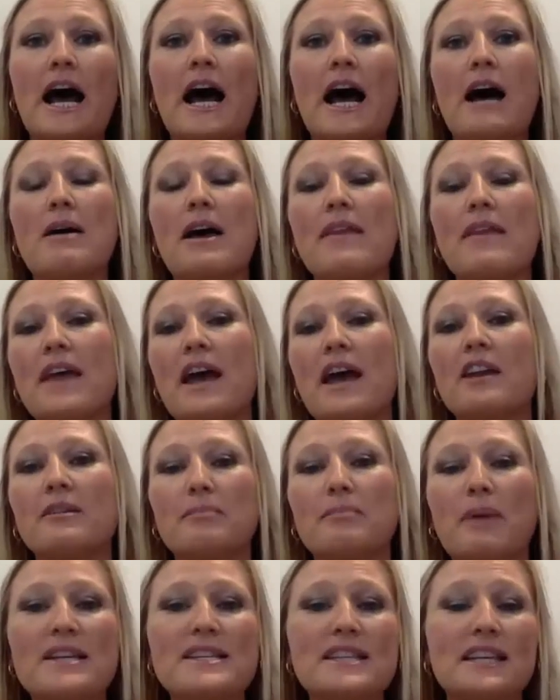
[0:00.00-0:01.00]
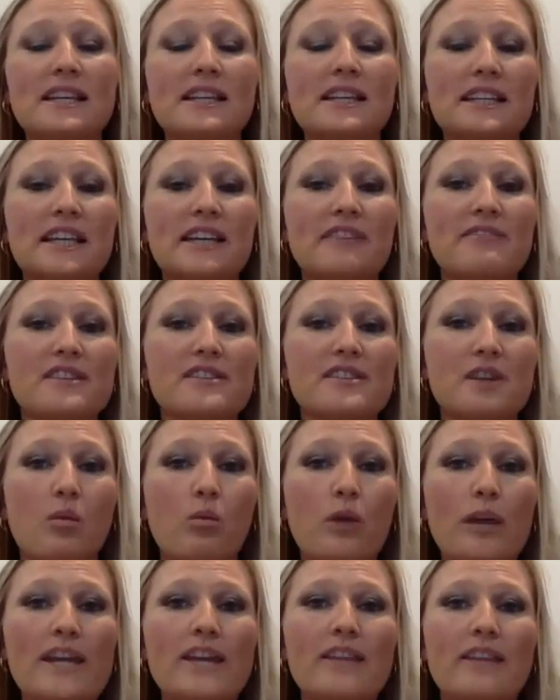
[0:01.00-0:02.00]
and that basically gives us a
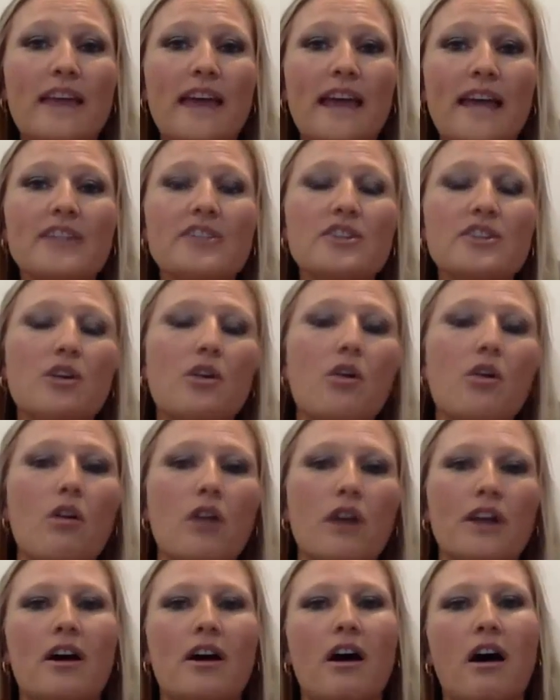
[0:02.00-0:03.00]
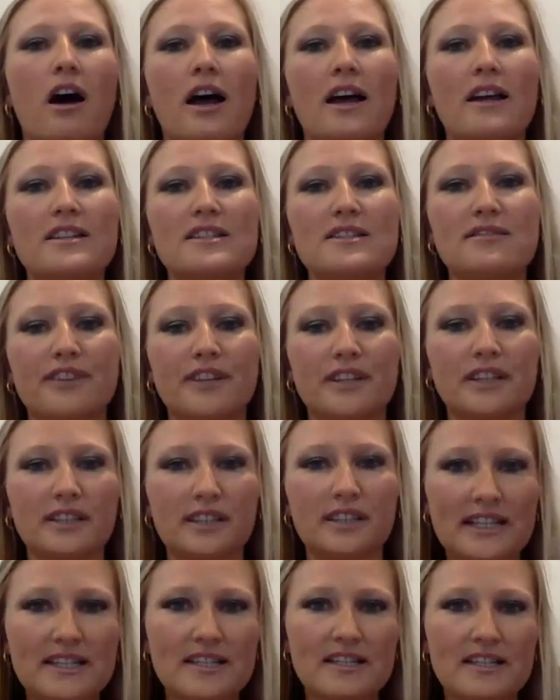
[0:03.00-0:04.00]
week then to organise for the
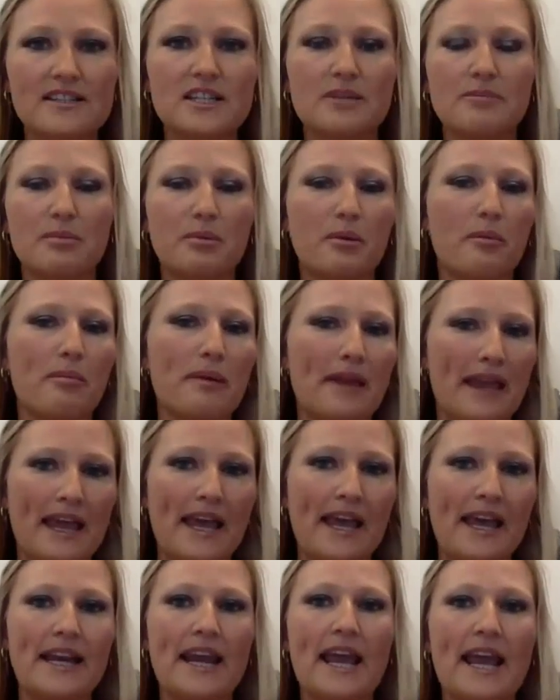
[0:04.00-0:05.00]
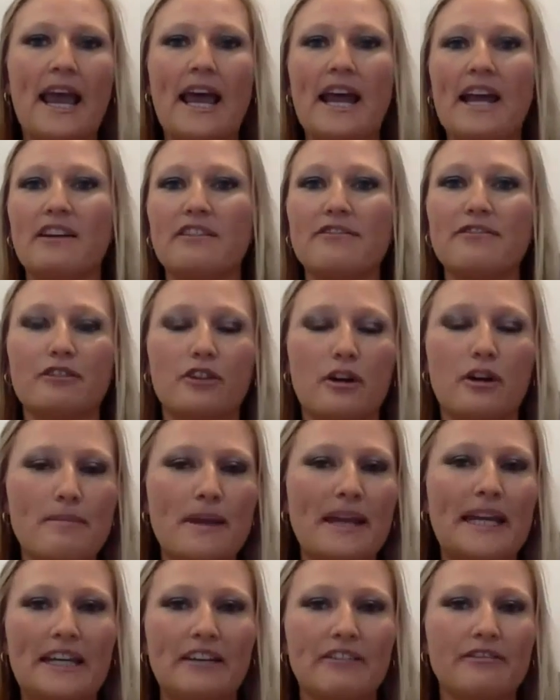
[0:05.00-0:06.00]
leases to be prepared and for a
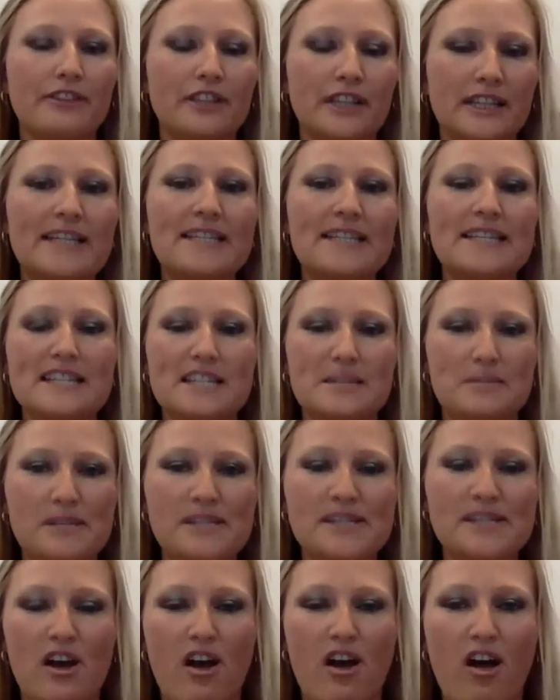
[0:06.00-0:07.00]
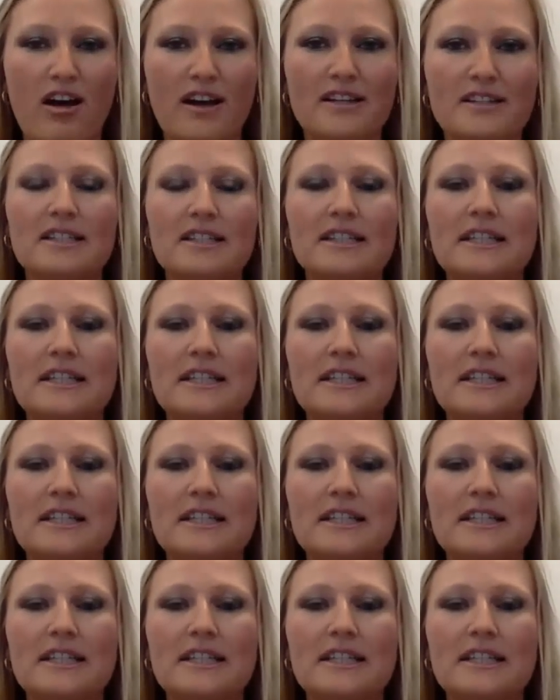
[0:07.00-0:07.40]
meeting for the leases to be signed.